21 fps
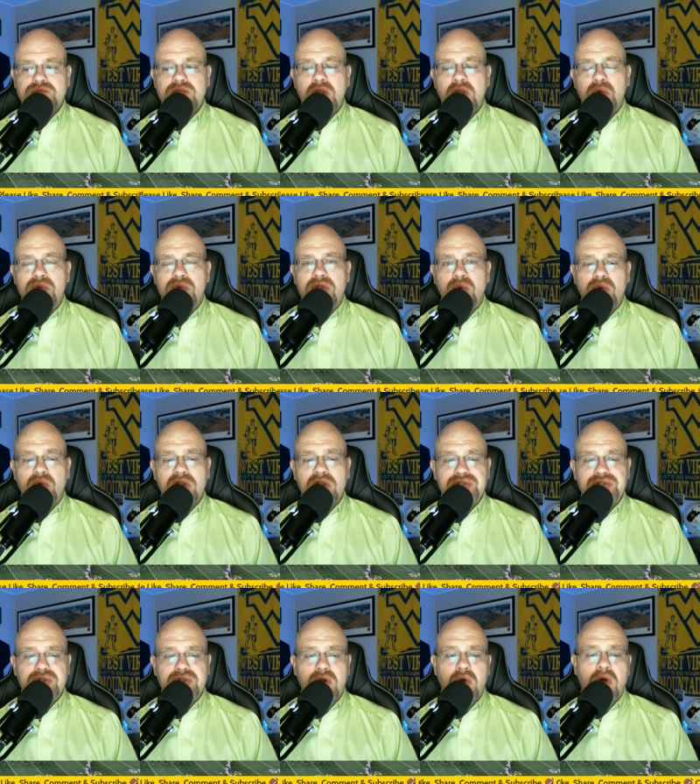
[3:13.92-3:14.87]
with a really
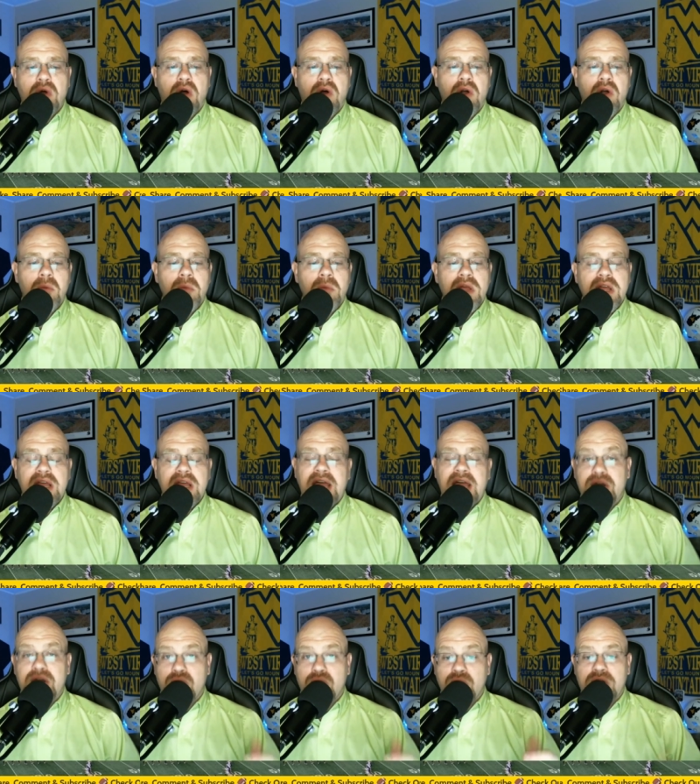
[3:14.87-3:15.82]
strong arm
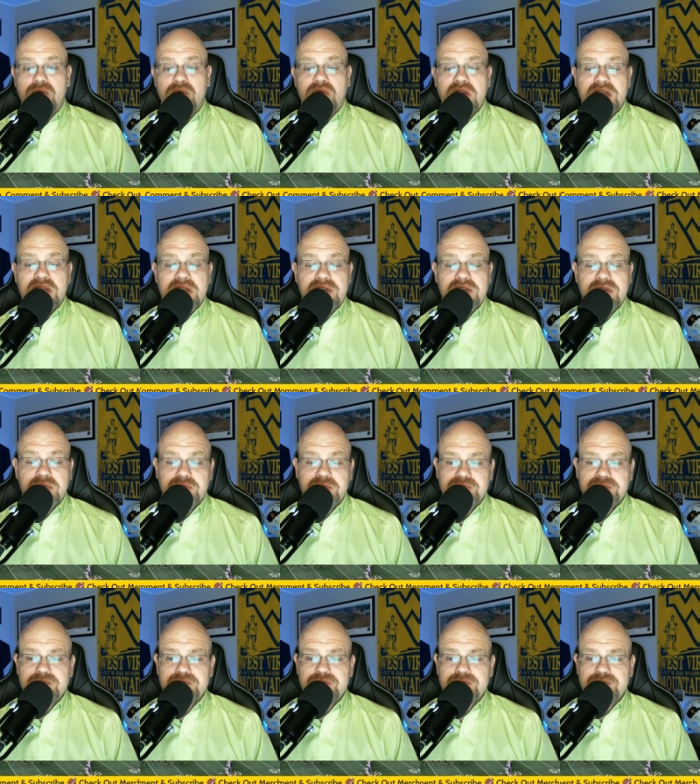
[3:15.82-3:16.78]
and a quick release.
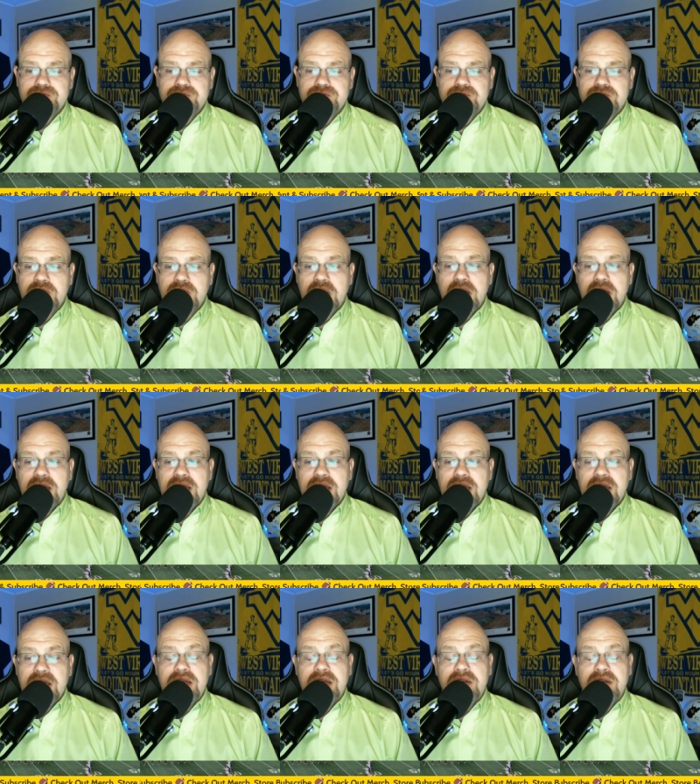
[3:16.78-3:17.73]
And
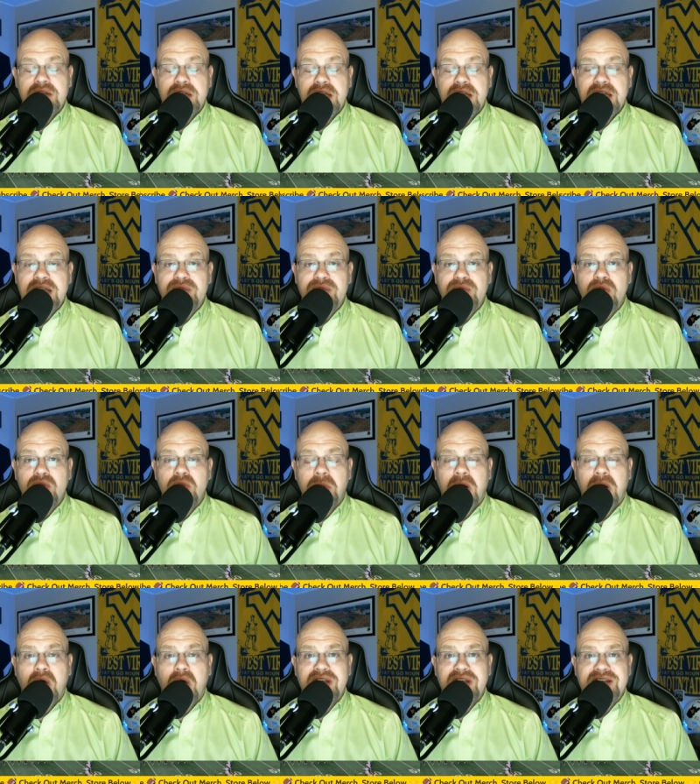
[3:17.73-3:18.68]
he, and, and he can throw the
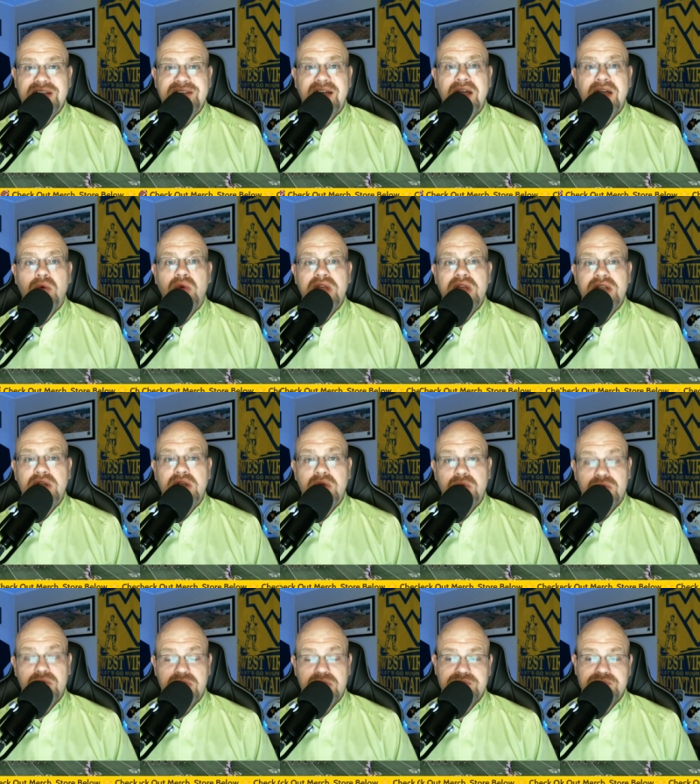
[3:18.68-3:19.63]
ball into tight
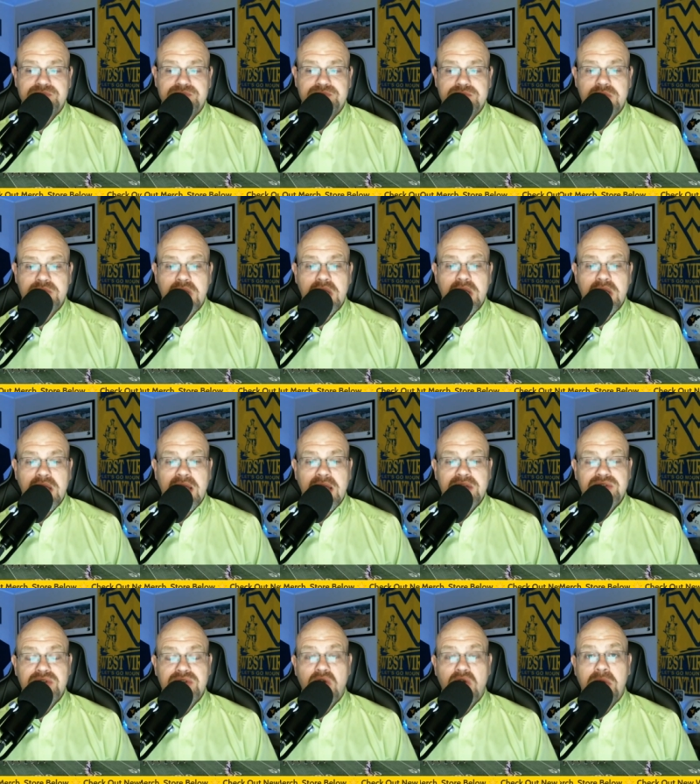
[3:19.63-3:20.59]
windows,
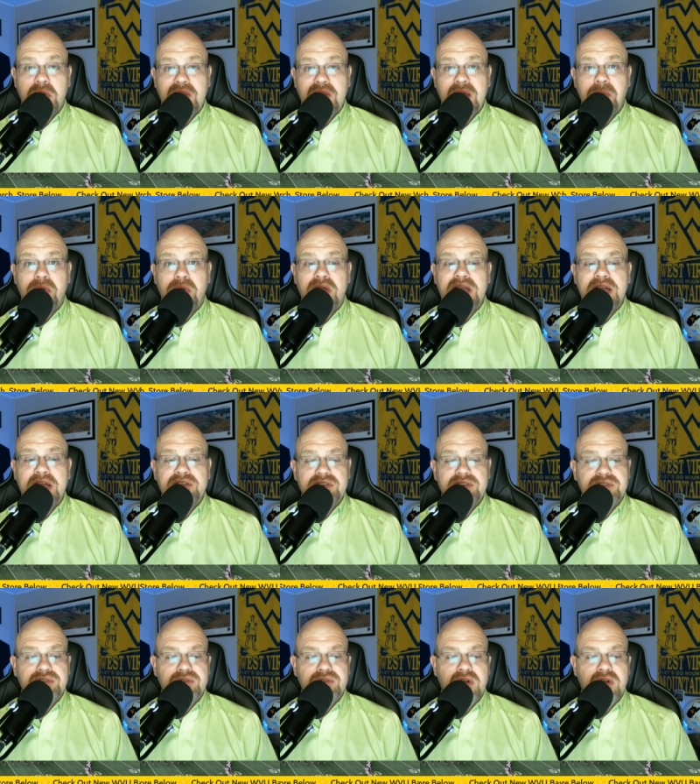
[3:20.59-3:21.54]
as shown by that play I
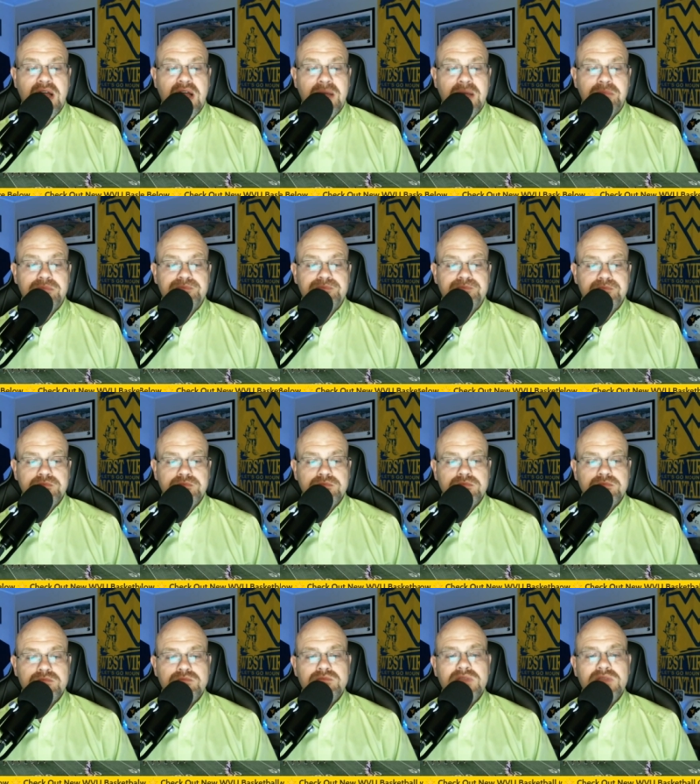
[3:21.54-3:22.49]
just described.
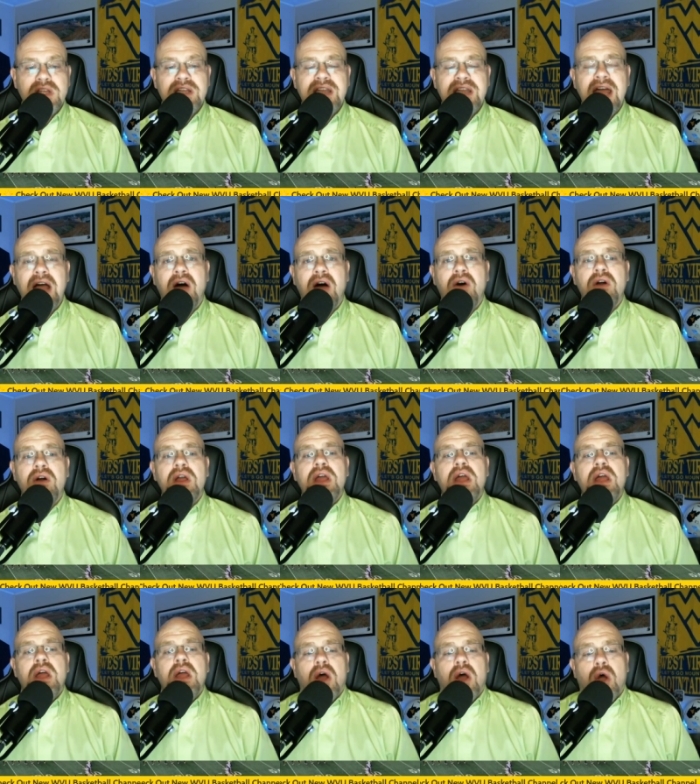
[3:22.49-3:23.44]
Now,
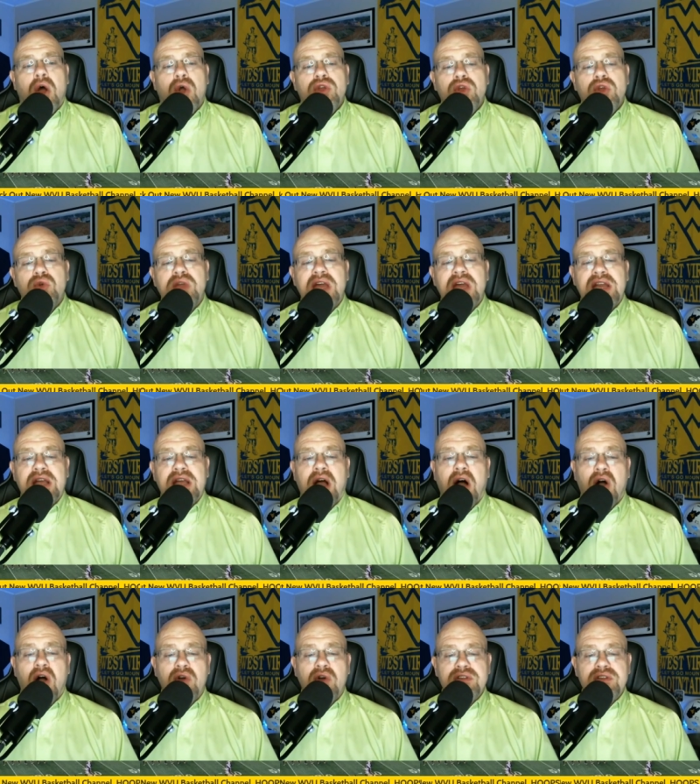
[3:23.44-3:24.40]
O U getting
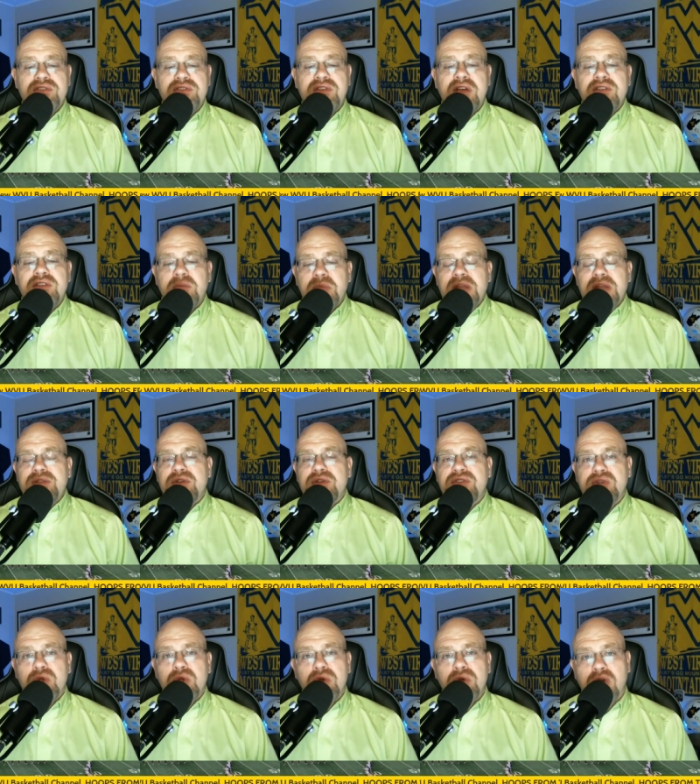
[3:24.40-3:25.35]
Hawkins doesn't mean the
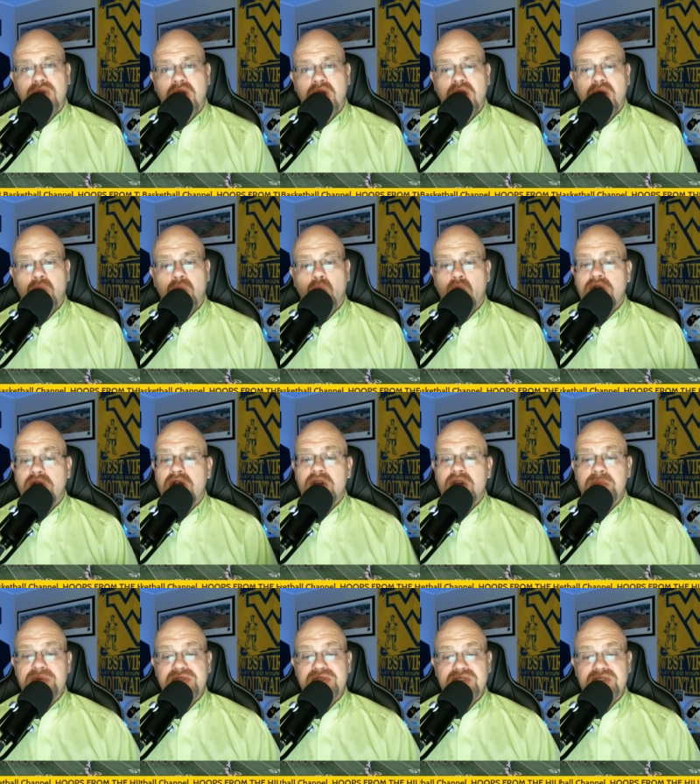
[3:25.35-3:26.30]
Sooners are one
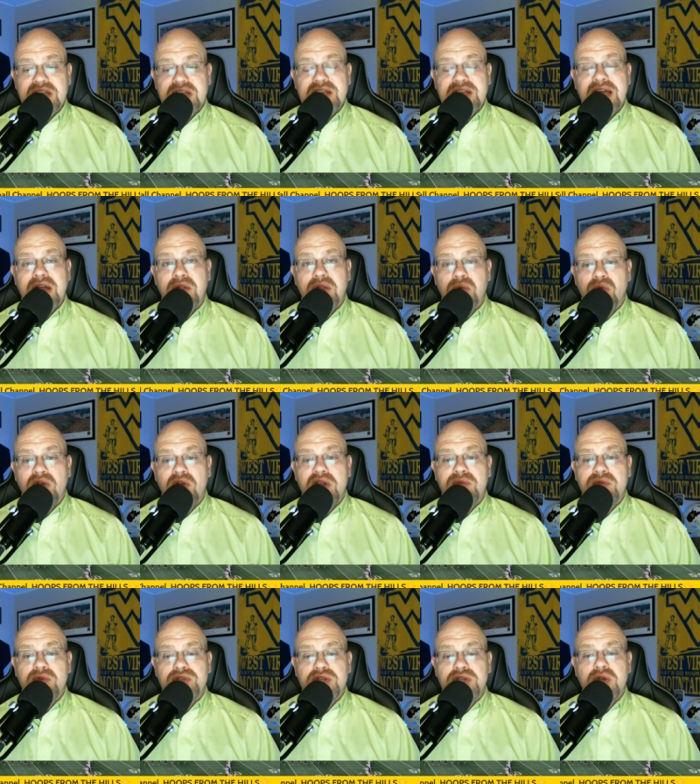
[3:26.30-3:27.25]
hundred percent out of the
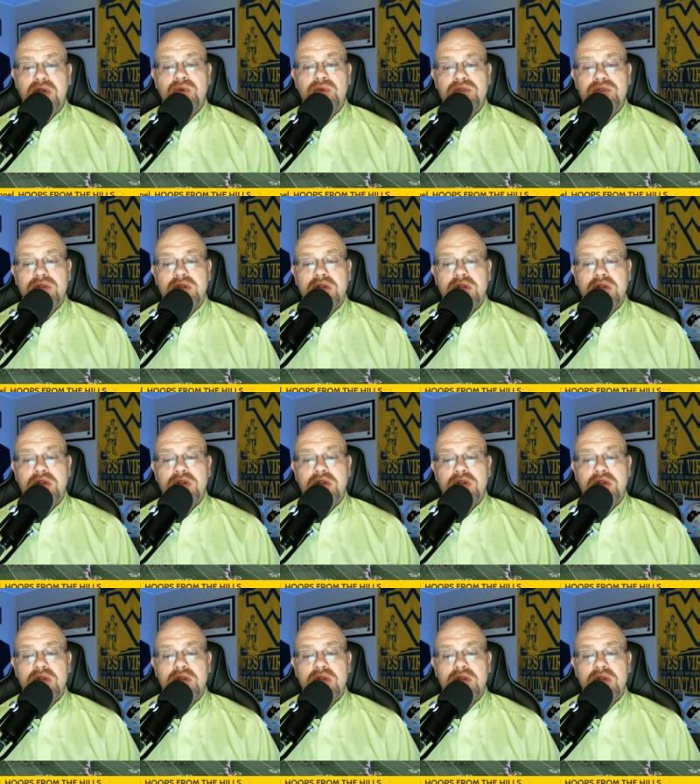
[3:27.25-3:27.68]
running for Jones,